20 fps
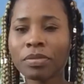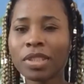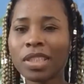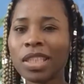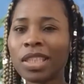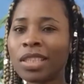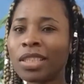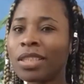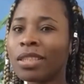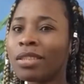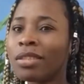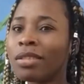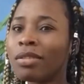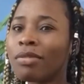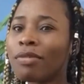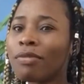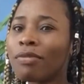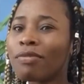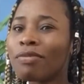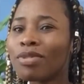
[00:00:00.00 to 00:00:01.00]
and the
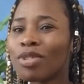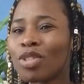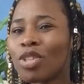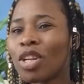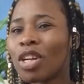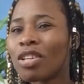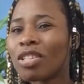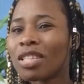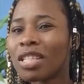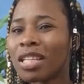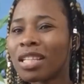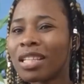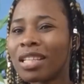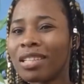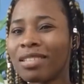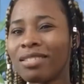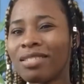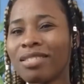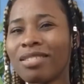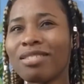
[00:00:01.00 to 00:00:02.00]
trouser
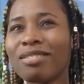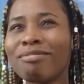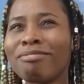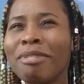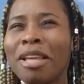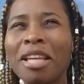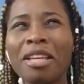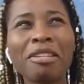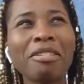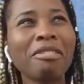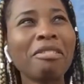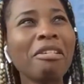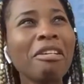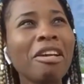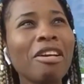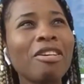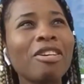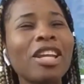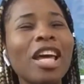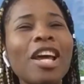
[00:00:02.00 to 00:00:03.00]
that, like
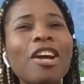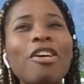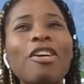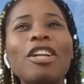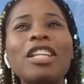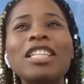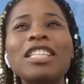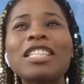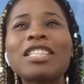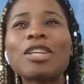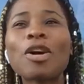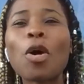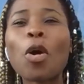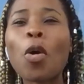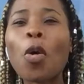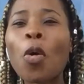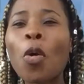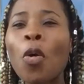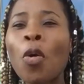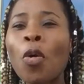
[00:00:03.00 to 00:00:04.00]
like call it
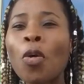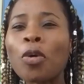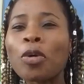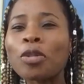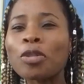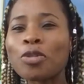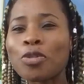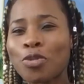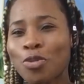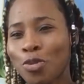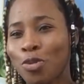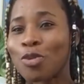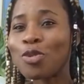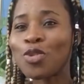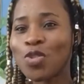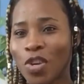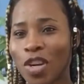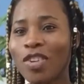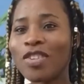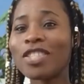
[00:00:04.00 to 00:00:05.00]
old school
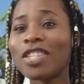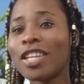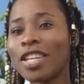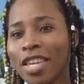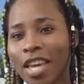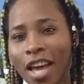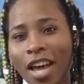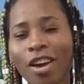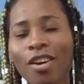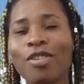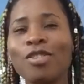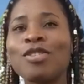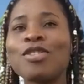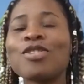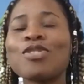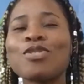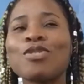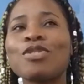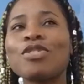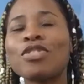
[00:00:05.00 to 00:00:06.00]
trouser. Yeah, old
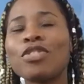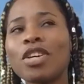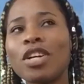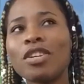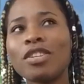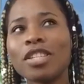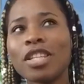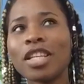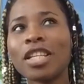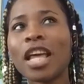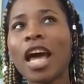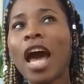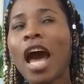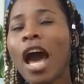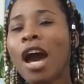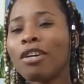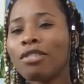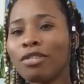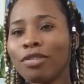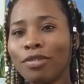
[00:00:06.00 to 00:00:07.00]
school trouser. That
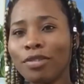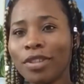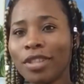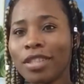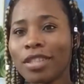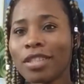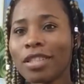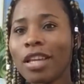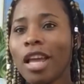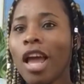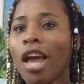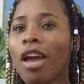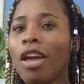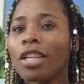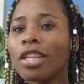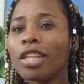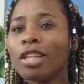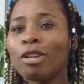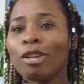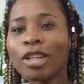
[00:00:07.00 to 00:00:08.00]
outfit,
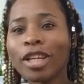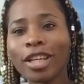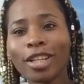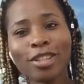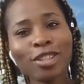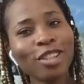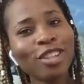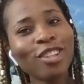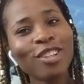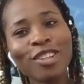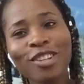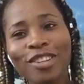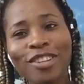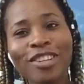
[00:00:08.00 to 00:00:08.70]
the location